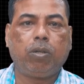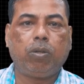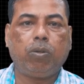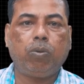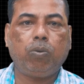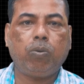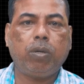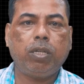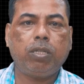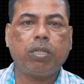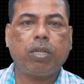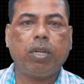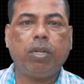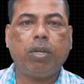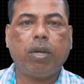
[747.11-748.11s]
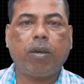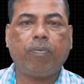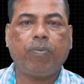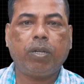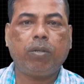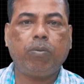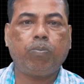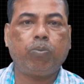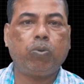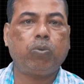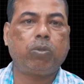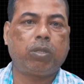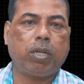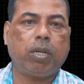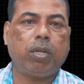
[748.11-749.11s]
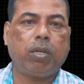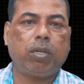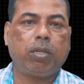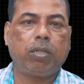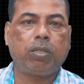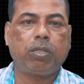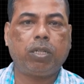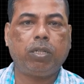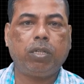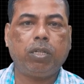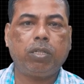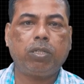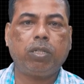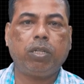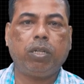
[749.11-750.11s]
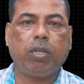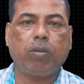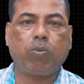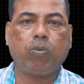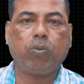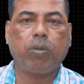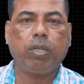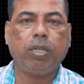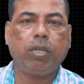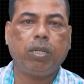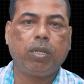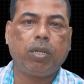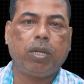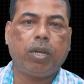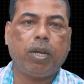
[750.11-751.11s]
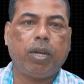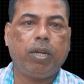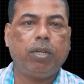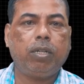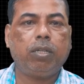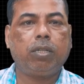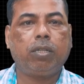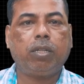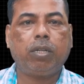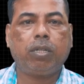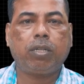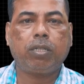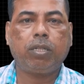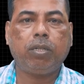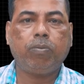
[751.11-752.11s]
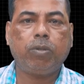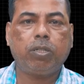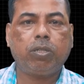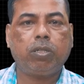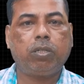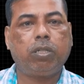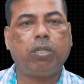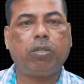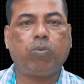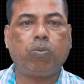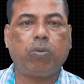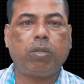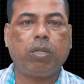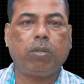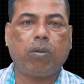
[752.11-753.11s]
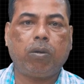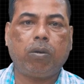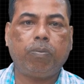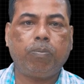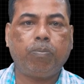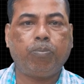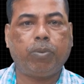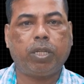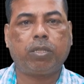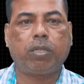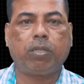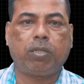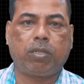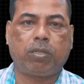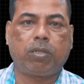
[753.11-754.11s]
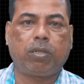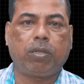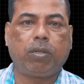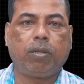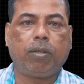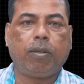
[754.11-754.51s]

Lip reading: Noise can affect both the sender's encoding and the receiver's decoding of messages,